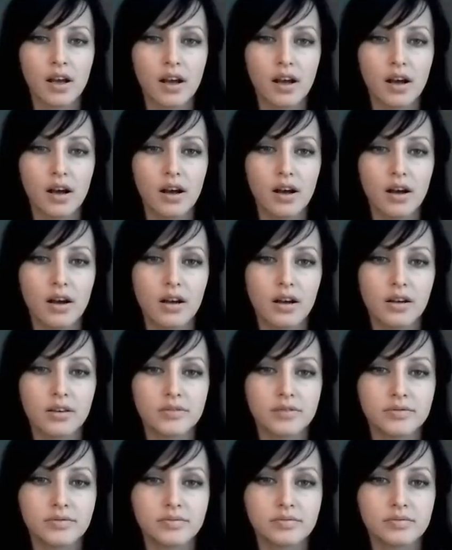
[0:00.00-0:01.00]
Uh,
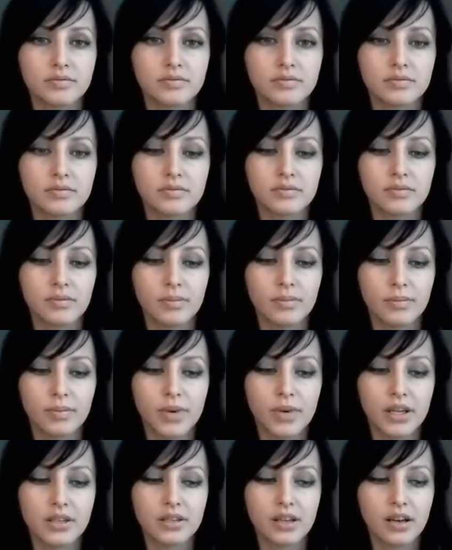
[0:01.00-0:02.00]

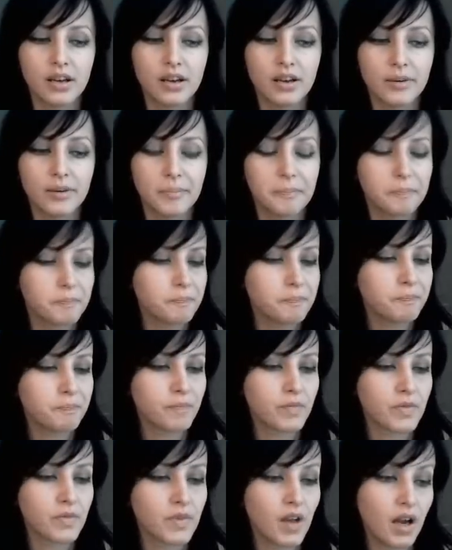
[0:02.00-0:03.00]
but
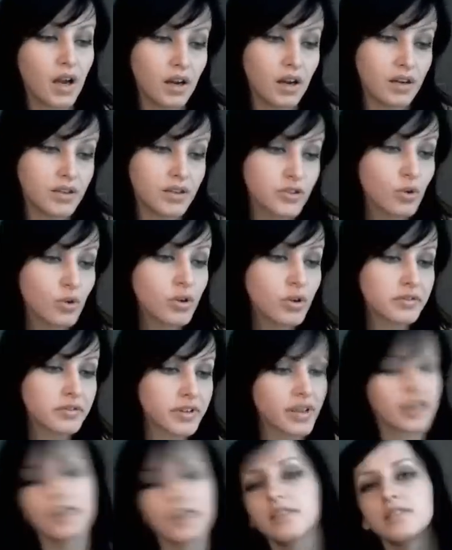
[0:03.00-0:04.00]
I sort of
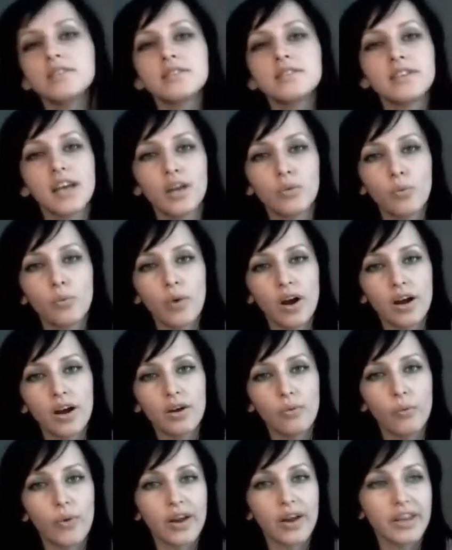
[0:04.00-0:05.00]
can understand
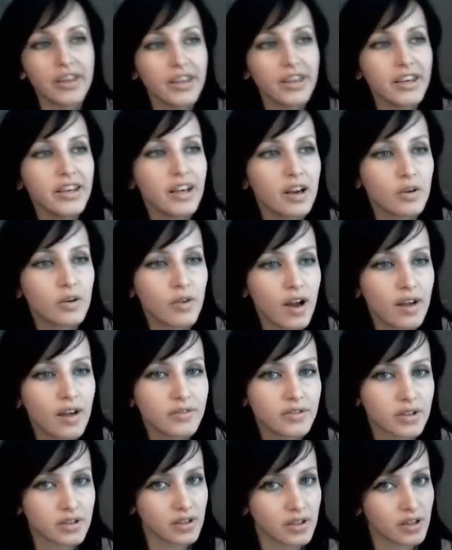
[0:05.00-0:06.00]
why he
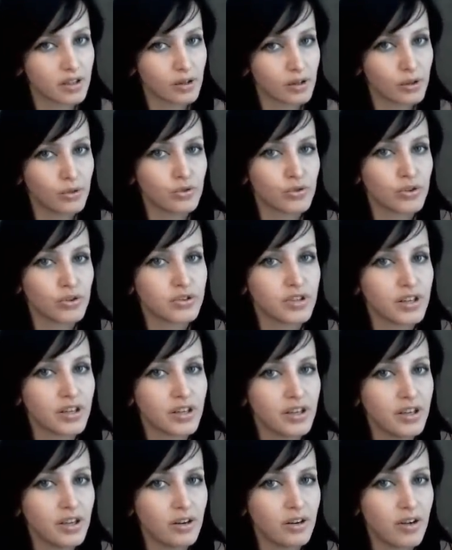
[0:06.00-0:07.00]
arrived at the conclusions that
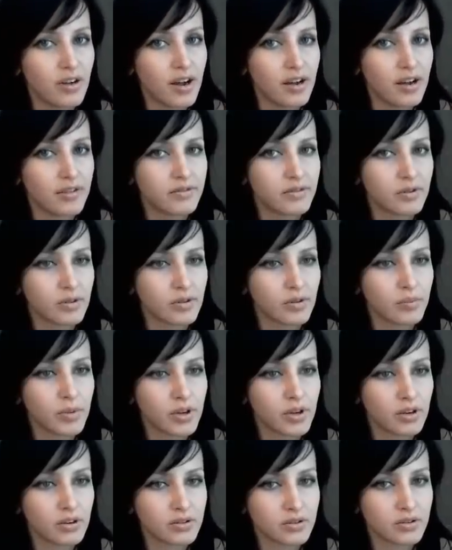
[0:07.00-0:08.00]
he arrived
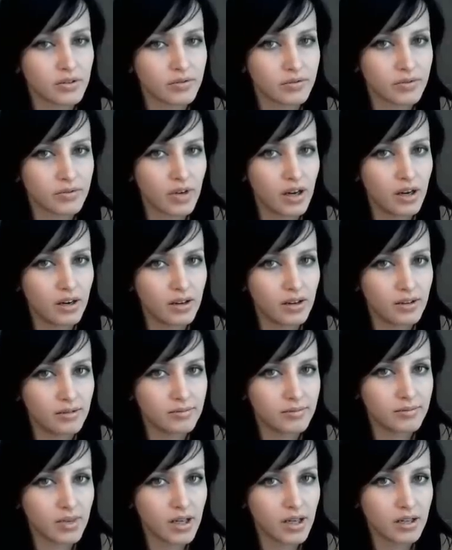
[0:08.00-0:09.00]
because of
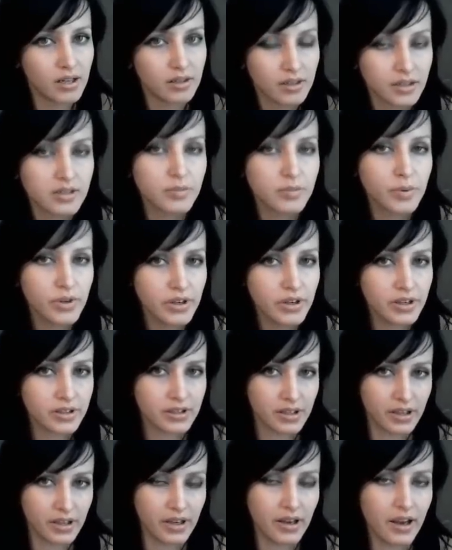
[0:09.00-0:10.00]
the experience
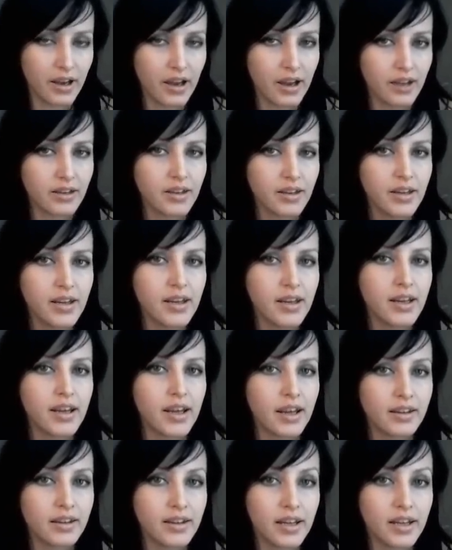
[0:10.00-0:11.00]
that he had, and